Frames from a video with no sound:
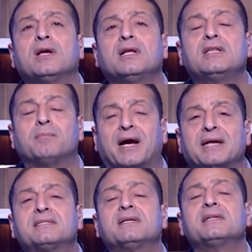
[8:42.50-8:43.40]

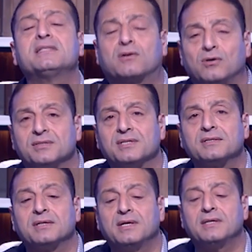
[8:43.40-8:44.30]
demise the
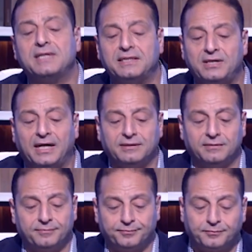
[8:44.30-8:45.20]
causes. That's right.
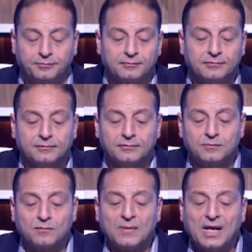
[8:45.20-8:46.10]

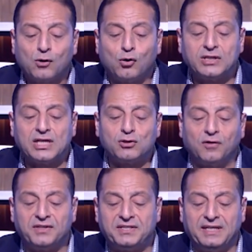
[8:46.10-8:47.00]
Causes
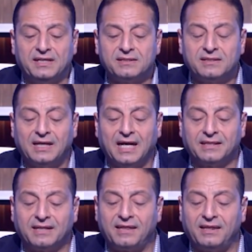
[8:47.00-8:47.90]
of disease
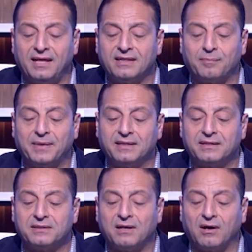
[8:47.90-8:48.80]
and death in the
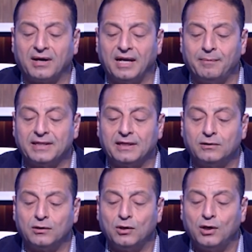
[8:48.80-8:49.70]
plant are limited
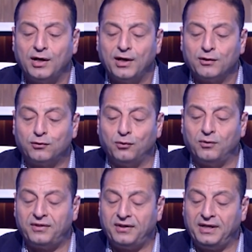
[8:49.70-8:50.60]
to
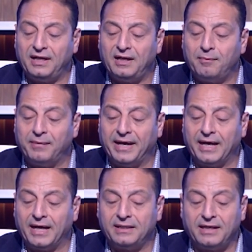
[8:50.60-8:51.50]
three
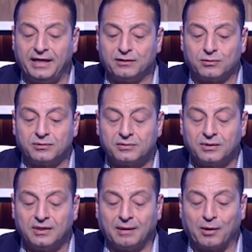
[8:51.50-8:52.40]
main reasons.
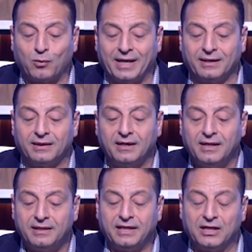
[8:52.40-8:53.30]
Number one,
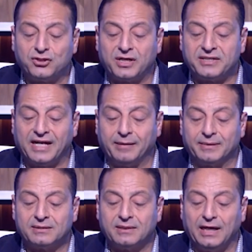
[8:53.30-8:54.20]
dangerous
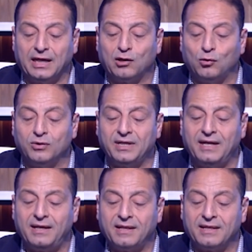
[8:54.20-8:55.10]
animals,
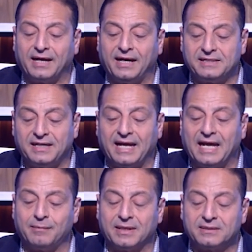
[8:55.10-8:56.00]
including the grazing
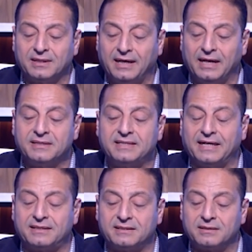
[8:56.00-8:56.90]
animals,
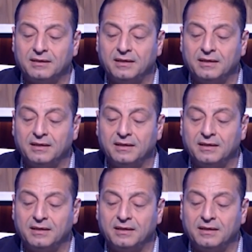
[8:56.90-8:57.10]
insects,